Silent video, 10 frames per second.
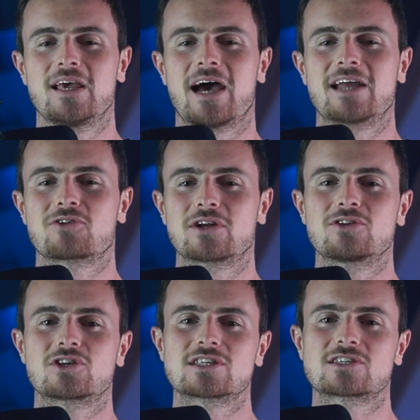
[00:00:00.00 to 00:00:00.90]
I tried to
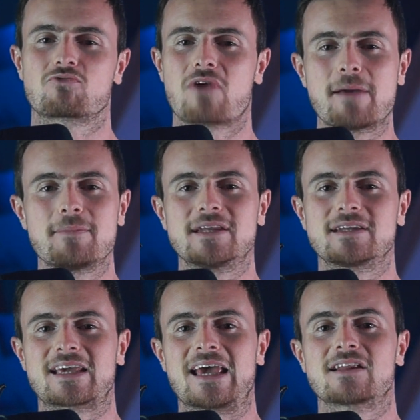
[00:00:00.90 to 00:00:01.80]
just ram in
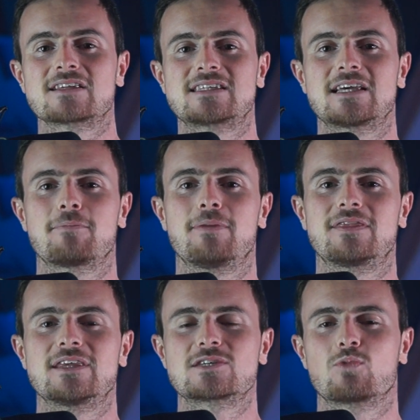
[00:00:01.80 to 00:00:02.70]
a candlestick, but
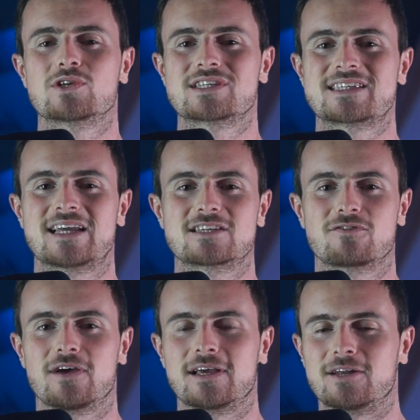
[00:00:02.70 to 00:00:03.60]
this wasn't
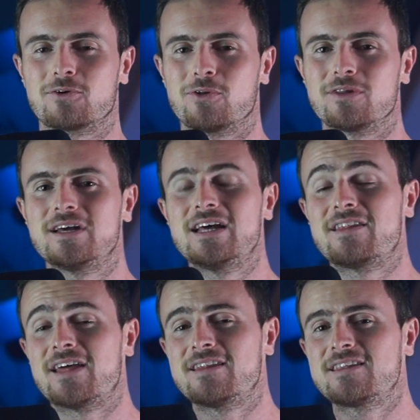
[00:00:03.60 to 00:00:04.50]
satisfying at all.
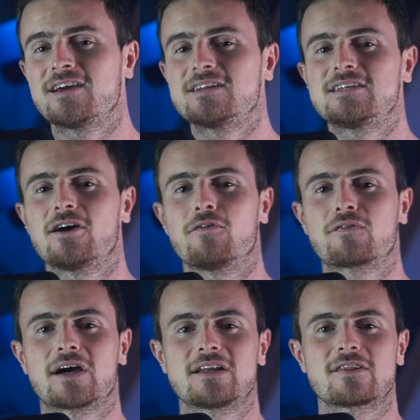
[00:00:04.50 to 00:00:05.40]
Then the idea of
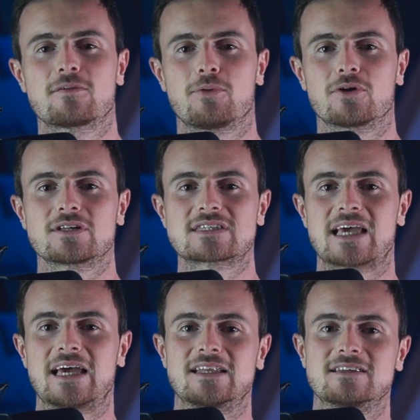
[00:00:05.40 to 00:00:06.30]
cutting the bottles
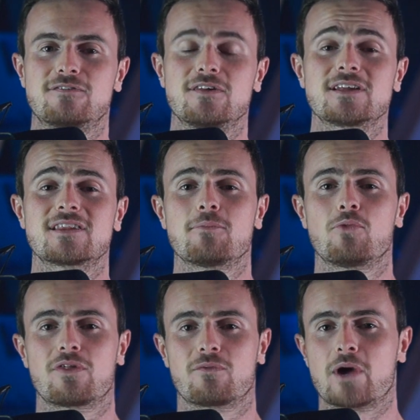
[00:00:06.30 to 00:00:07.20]
and filling them
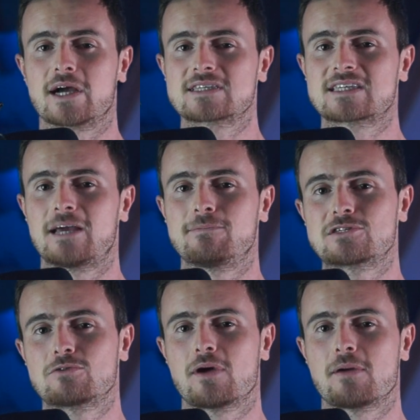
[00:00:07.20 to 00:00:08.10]
with wax came to my